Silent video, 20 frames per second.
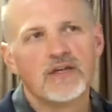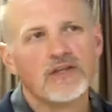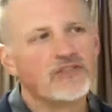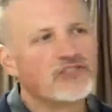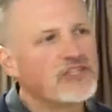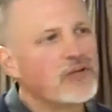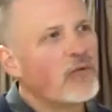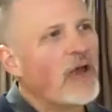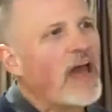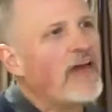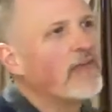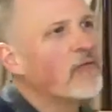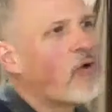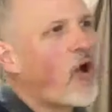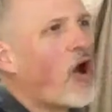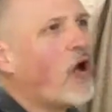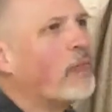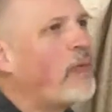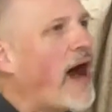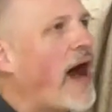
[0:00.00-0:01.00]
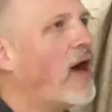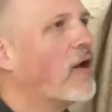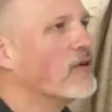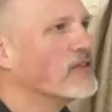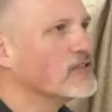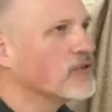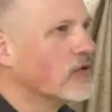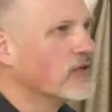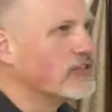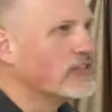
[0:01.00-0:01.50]
You see, we had the wrong
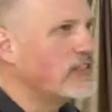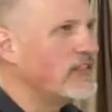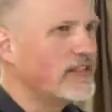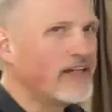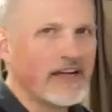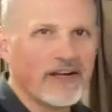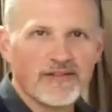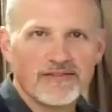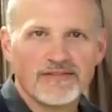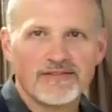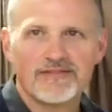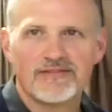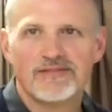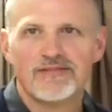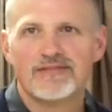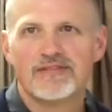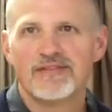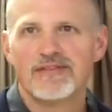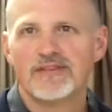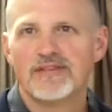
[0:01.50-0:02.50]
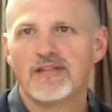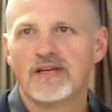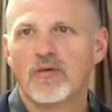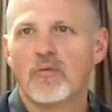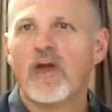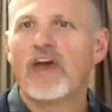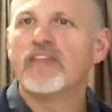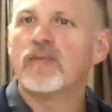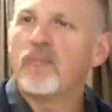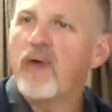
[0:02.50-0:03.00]
power source in there.
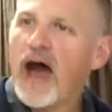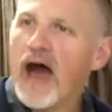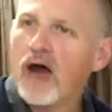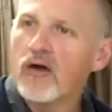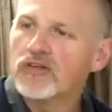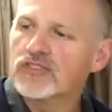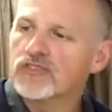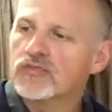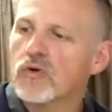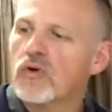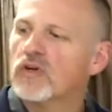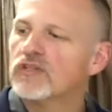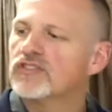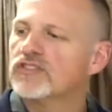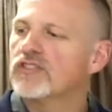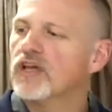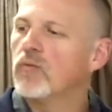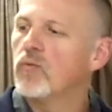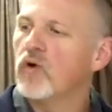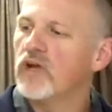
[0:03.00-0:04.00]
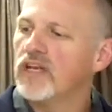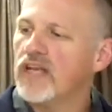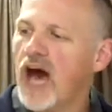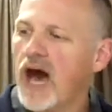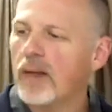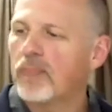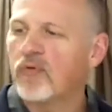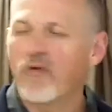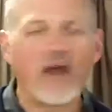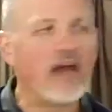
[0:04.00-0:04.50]
We had the power source that wouldn't
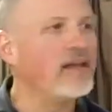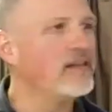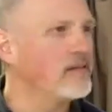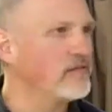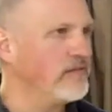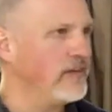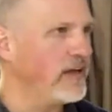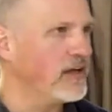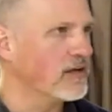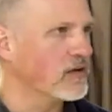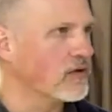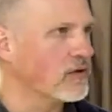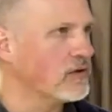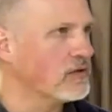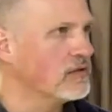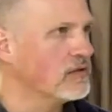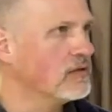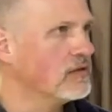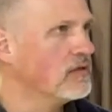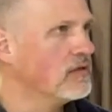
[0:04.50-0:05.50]
operate the vehicle